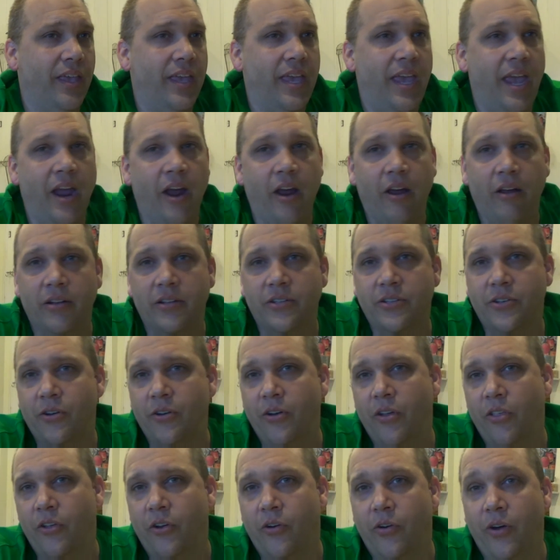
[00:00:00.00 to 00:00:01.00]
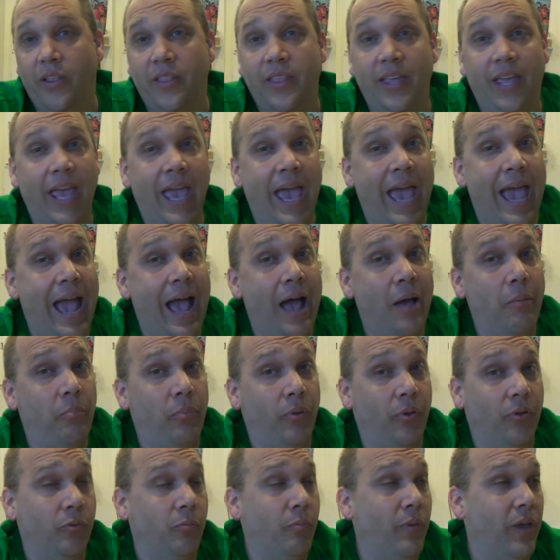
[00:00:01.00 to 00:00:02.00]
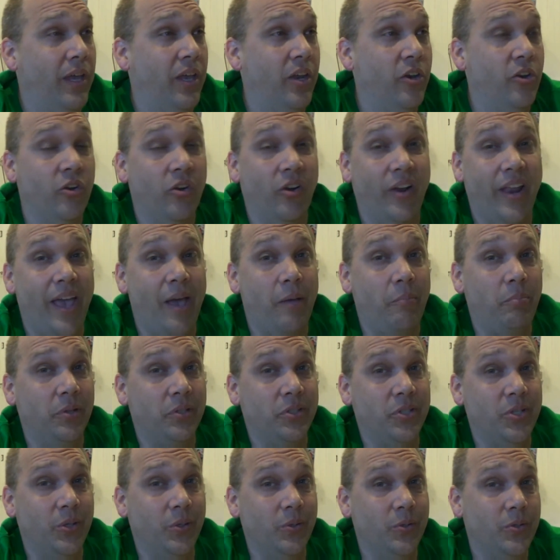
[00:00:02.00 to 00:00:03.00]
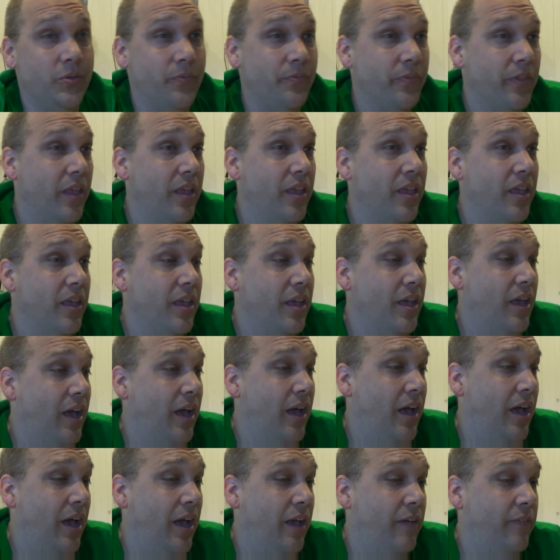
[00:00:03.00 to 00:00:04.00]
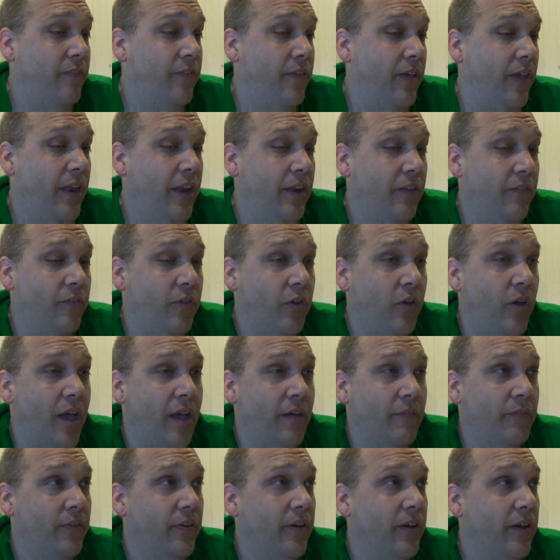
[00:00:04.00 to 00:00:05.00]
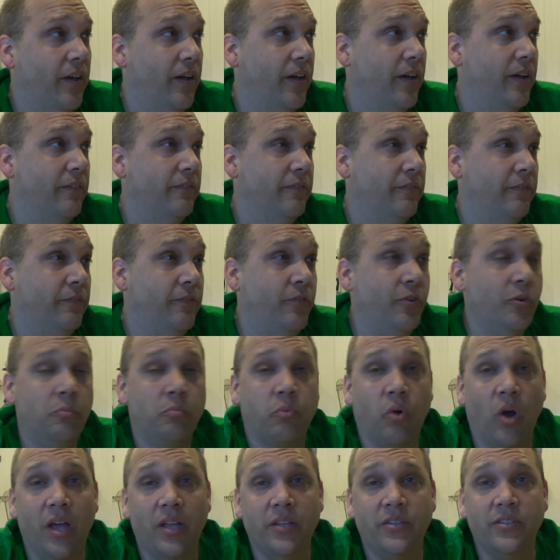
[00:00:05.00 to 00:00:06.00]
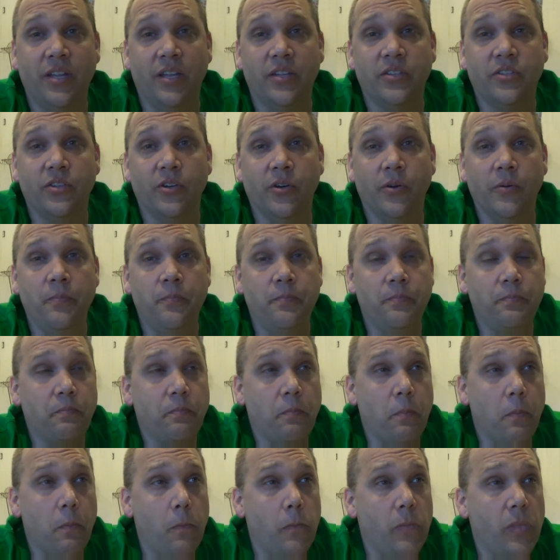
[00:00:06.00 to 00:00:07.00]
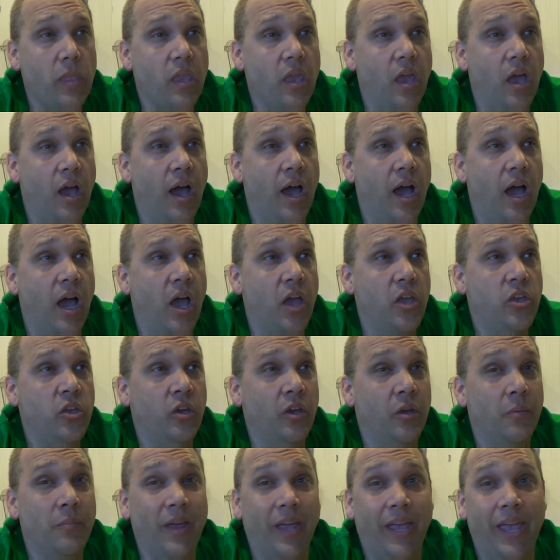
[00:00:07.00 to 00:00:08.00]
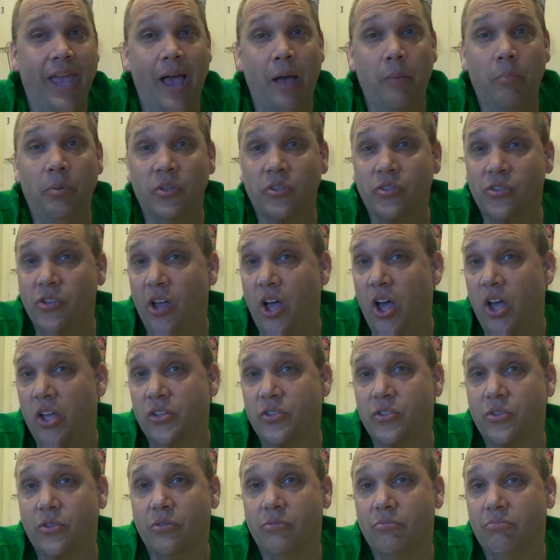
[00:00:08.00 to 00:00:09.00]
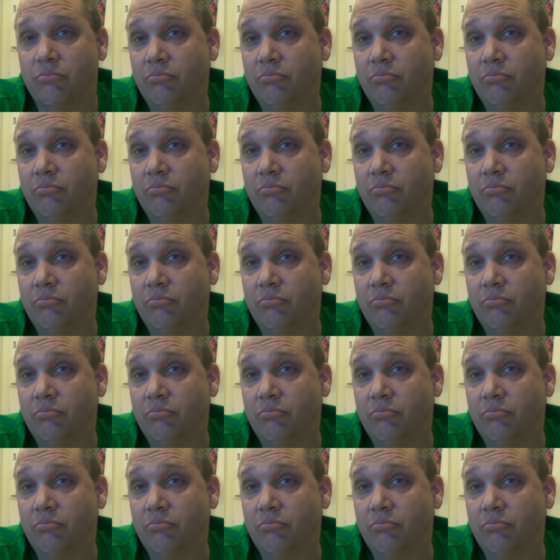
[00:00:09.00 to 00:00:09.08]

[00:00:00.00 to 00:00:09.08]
Carrots are another great thing. Apples, making your own apple juice. And if you have a food processor, you can make applesauce.